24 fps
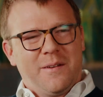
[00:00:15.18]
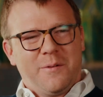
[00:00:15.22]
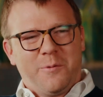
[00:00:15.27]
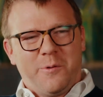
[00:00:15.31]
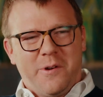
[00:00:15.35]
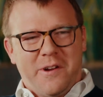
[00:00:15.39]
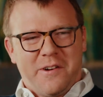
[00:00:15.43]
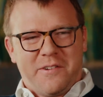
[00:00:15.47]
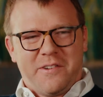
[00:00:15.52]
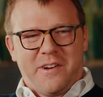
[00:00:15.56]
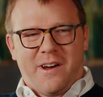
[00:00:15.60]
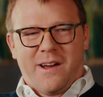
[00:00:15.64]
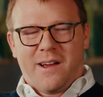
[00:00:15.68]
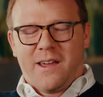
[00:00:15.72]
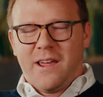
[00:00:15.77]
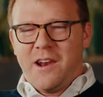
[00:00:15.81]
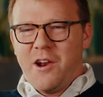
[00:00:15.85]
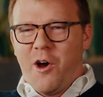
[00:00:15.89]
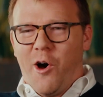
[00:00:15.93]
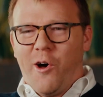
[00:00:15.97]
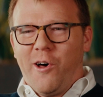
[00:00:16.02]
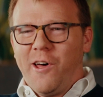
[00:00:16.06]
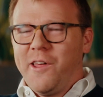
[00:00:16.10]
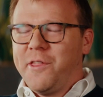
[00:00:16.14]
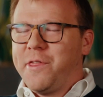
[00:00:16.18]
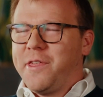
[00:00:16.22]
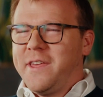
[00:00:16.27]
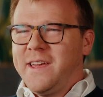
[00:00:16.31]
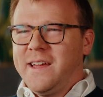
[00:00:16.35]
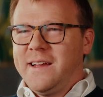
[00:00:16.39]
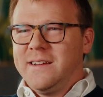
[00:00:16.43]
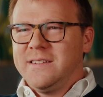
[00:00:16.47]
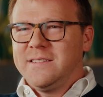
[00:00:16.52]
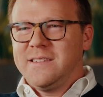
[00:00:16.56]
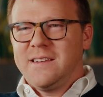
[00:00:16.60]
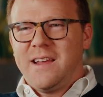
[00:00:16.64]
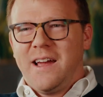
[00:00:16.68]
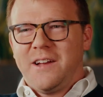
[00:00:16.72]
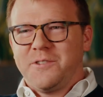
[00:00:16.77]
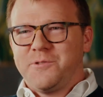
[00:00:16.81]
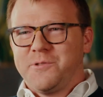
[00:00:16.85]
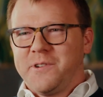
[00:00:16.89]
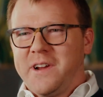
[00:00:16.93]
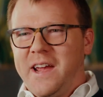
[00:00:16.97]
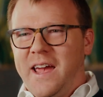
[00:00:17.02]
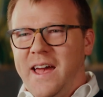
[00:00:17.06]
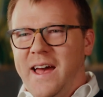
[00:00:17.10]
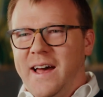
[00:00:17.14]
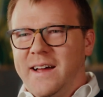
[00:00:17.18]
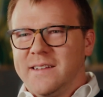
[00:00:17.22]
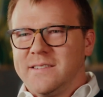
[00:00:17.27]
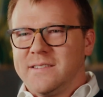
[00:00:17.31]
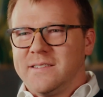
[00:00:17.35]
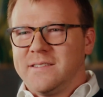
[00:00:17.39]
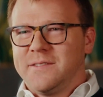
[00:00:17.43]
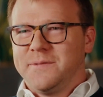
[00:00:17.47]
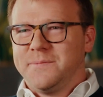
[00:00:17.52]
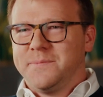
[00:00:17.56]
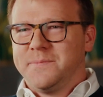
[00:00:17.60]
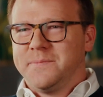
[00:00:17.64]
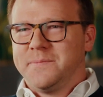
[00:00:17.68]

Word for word: We are talking all things natural gas.